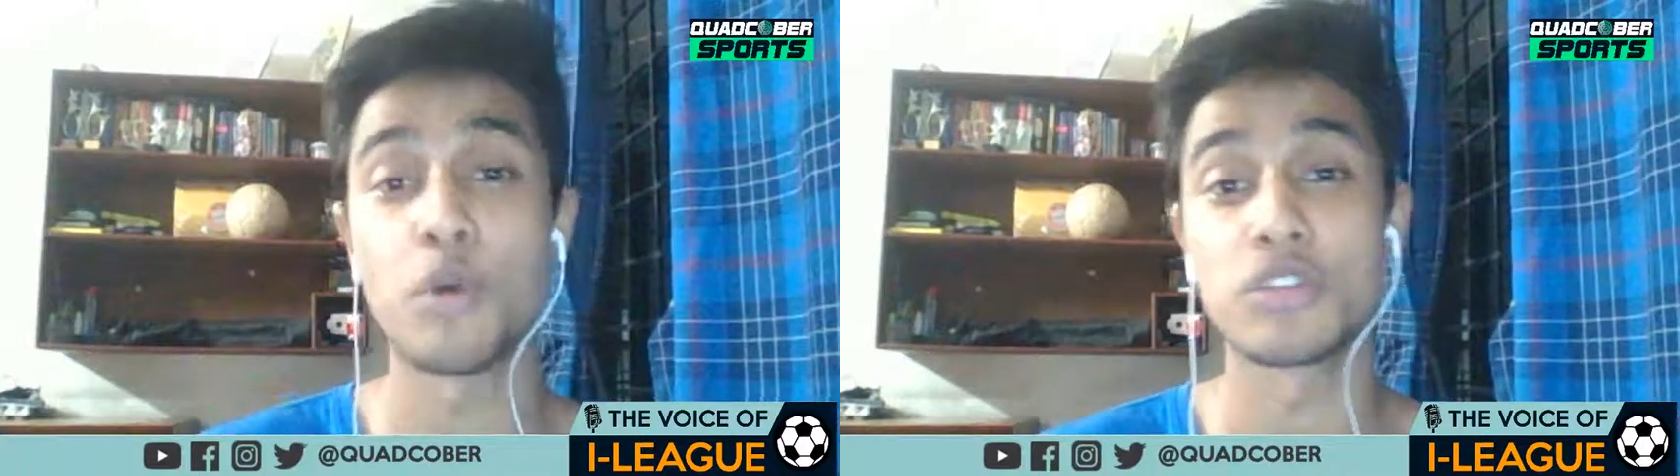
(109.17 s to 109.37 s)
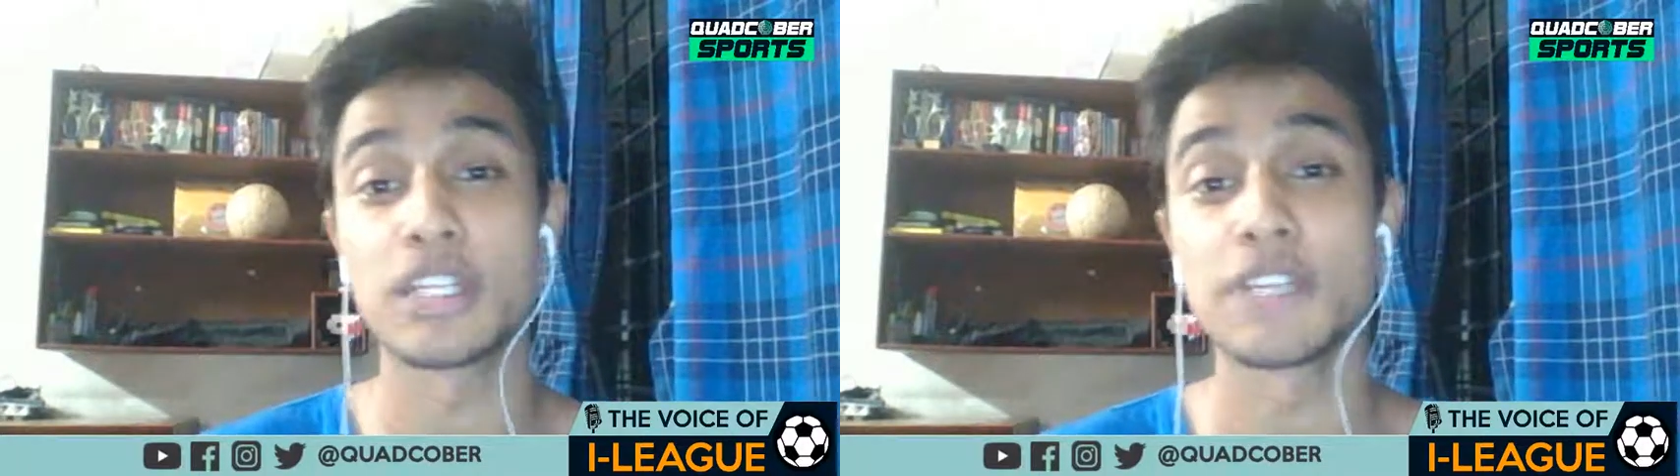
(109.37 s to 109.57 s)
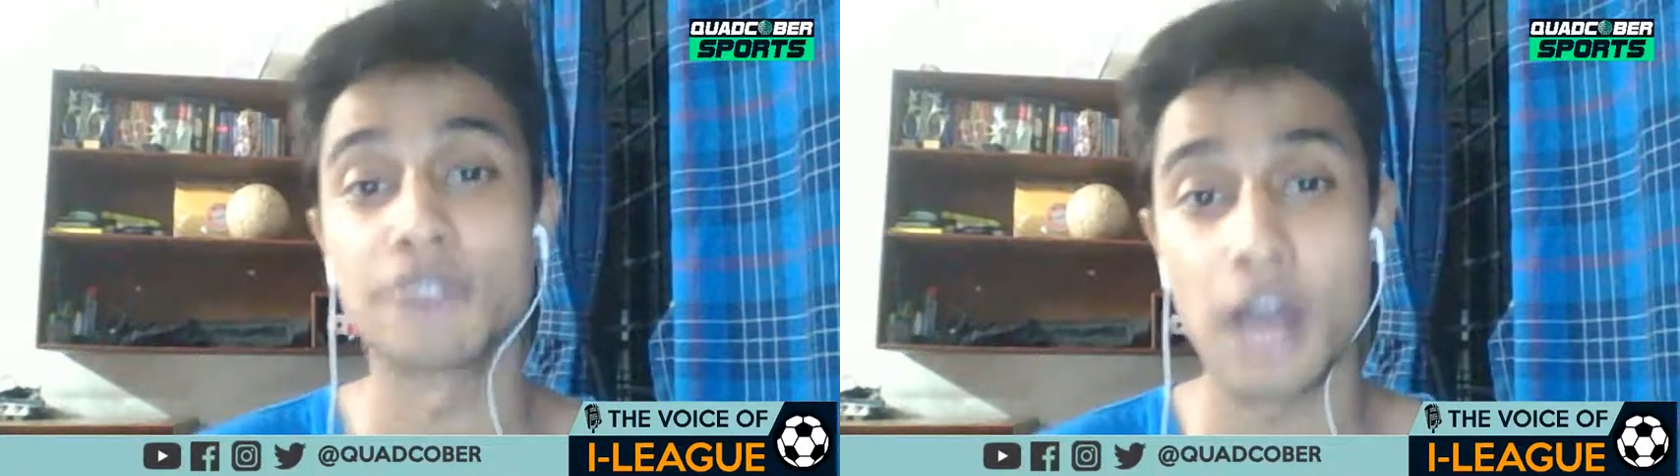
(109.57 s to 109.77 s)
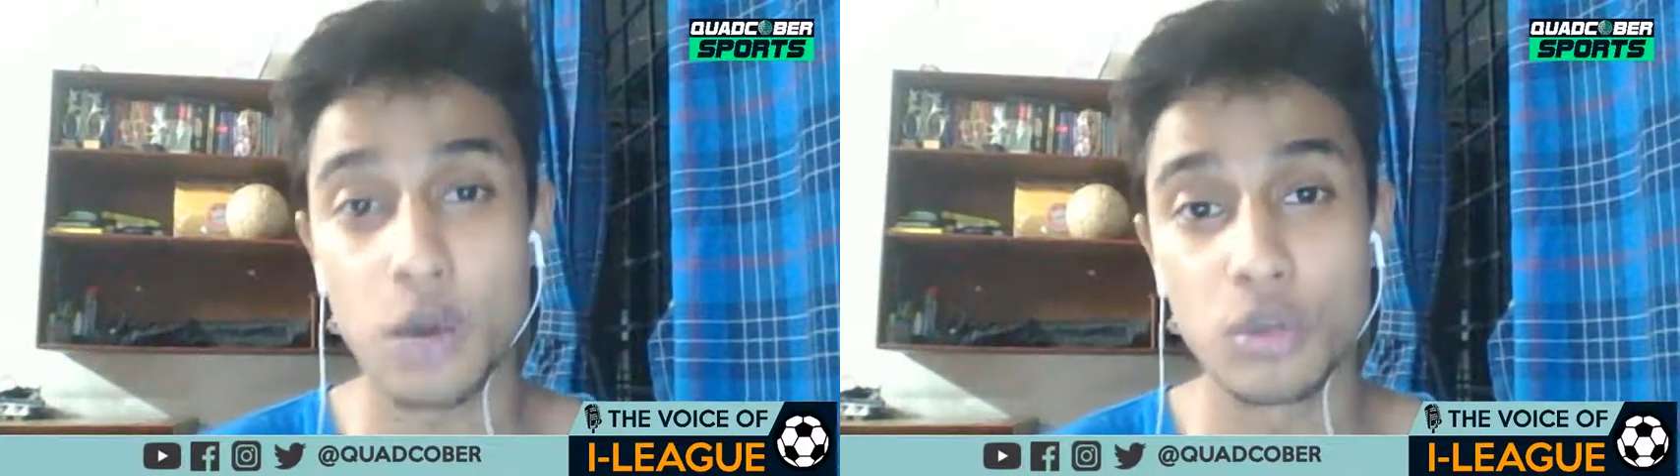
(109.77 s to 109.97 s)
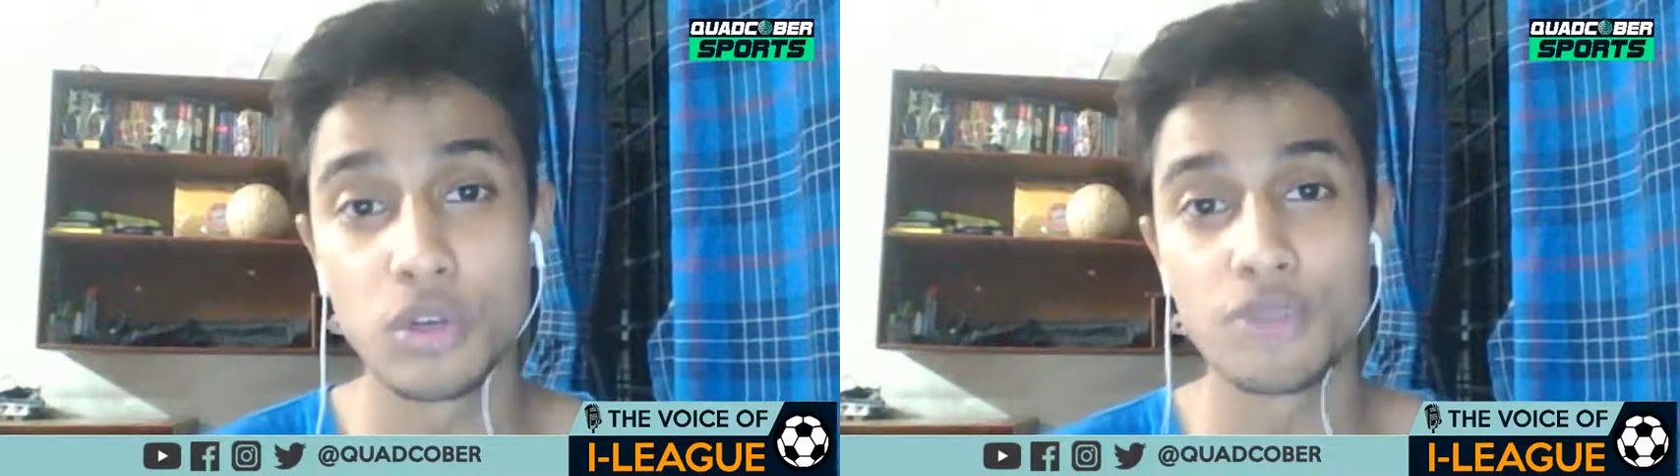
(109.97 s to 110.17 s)
positive
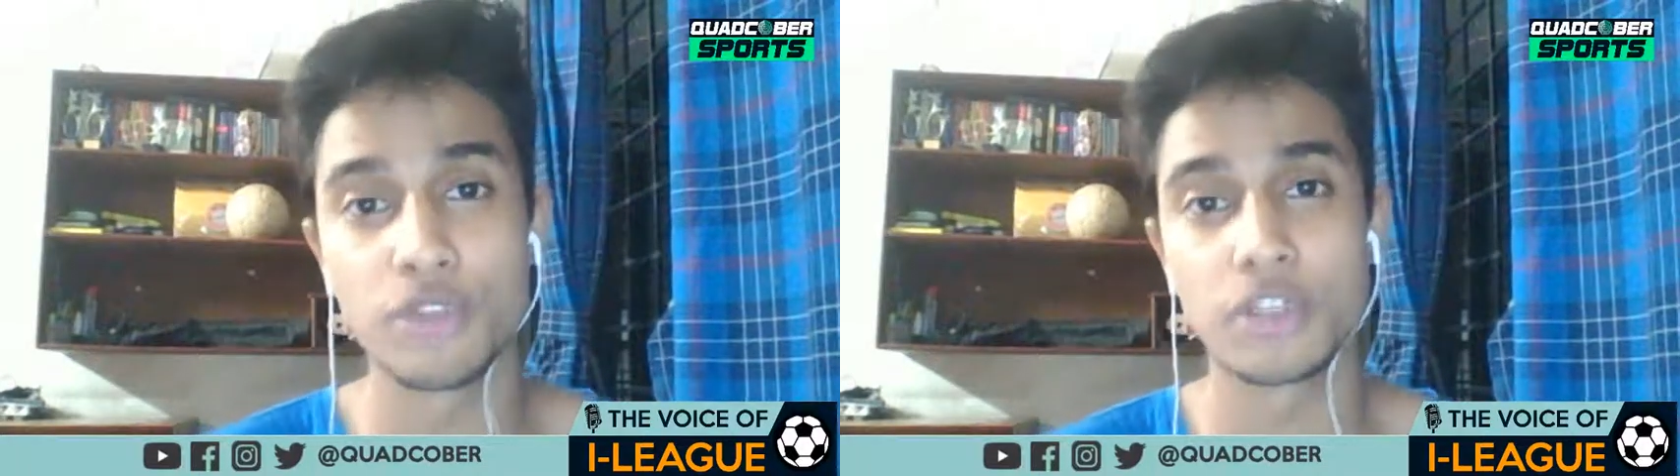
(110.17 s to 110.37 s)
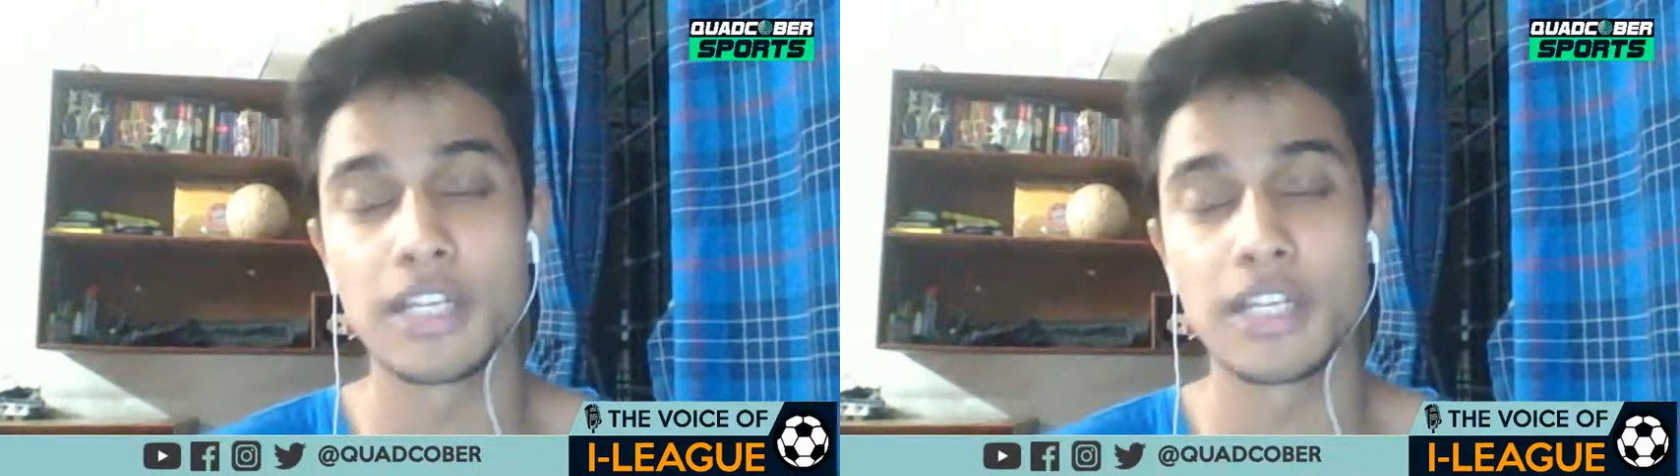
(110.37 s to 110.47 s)
outlook for the